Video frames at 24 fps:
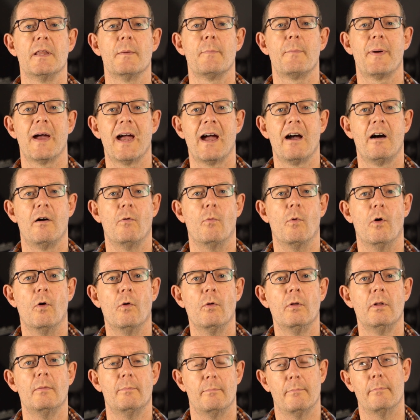the
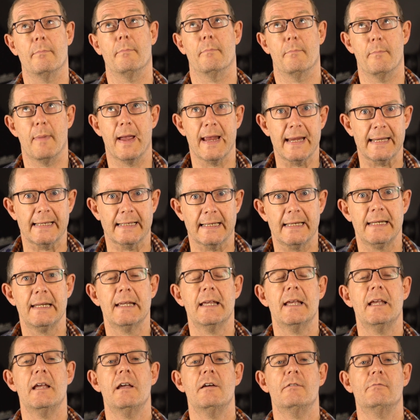Powerwall, mainly,
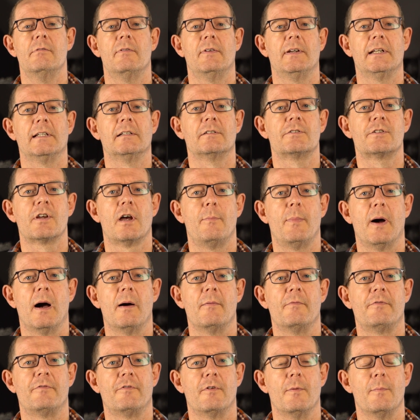with a little
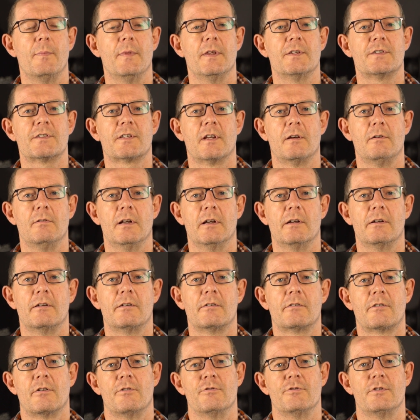top-up from the solar
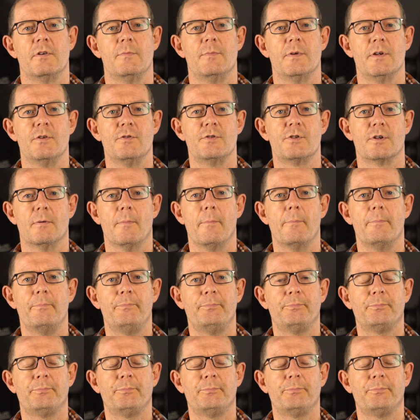contribution.